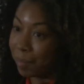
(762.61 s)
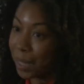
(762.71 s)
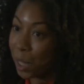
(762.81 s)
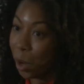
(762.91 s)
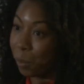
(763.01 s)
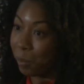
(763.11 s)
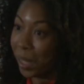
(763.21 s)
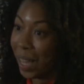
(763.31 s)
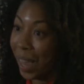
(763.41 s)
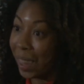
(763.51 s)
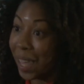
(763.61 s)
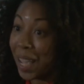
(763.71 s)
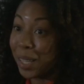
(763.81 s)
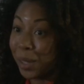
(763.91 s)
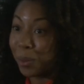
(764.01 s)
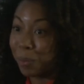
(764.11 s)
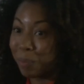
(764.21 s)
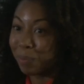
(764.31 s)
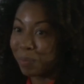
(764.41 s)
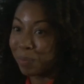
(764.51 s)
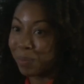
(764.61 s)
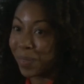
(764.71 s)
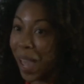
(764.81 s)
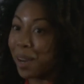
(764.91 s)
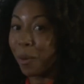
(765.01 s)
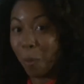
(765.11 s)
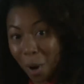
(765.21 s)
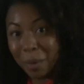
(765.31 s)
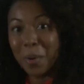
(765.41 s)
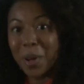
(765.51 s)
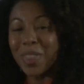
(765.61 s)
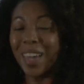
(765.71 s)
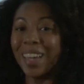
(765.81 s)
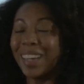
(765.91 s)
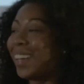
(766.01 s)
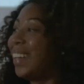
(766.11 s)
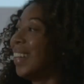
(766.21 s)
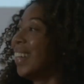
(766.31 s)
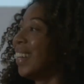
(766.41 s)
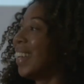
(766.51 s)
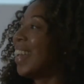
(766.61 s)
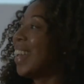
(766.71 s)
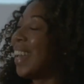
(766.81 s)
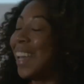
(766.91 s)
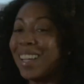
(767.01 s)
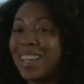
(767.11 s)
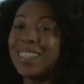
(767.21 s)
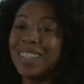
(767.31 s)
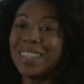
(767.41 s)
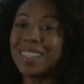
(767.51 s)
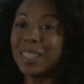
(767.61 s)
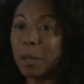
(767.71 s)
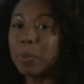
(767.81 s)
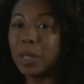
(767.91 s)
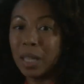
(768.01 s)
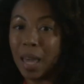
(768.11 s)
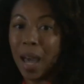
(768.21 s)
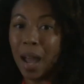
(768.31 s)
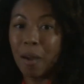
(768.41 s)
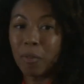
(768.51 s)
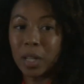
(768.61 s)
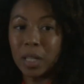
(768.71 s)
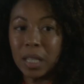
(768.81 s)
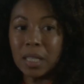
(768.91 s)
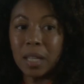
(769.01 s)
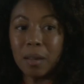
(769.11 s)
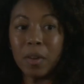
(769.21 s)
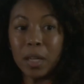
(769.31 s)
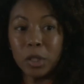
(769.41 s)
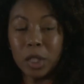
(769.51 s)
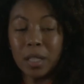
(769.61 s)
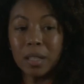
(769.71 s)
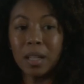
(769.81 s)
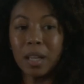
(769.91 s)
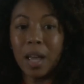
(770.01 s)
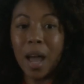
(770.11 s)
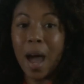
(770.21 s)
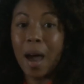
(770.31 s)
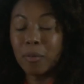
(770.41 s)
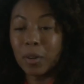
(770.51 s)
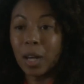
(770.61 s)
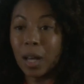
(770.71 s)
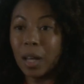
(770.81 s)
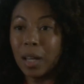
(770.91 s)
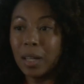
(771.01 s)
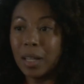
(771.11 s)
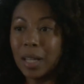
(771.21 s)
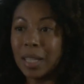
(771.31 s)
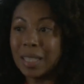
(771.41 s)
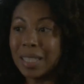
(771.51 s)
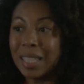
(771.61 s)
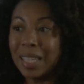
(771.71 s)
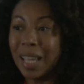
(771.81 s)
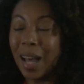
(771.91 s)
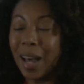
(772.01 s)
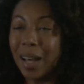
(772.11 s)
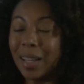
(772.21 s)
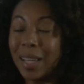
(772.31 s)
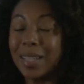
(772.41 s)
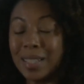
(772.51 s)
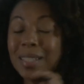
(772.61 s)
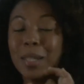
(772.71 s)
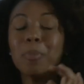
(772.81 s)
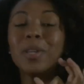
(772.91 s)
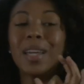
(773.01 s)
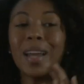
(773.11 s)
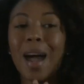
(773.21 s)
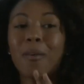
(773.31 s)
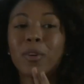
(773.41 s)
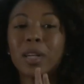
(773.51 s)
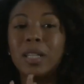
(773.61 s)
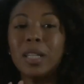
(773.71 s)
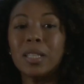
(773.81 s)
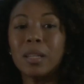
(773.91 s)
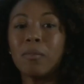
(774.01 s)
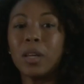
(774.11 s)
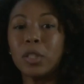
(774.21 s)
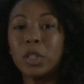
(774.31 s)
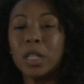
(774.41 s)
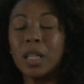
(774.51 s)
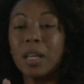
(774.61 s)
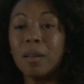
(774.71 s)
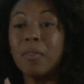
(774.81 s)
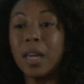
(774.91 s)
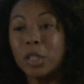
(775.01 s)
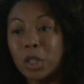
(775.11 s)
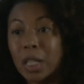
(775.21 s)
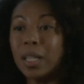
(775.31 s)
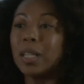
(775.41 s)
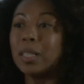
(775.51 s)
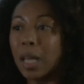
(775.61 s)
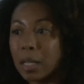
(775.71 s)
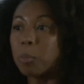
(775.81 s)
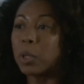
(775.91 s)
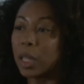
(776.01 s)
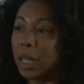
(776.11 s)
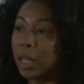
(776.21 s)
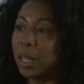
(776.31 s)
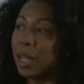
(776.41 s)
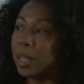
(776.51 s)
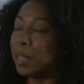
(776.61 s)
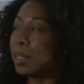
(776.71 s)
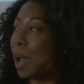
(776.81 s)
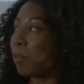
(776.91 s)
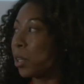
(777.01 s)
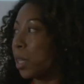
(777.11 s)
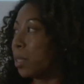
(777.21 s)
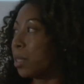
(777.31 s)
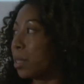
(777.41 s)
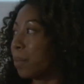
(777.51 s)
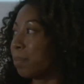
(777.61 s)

So thank you. And one more thing, it isn't simply that Africa needs innovation. It isn't simply that Africa needs innovation. Innovation desperately needs Africans.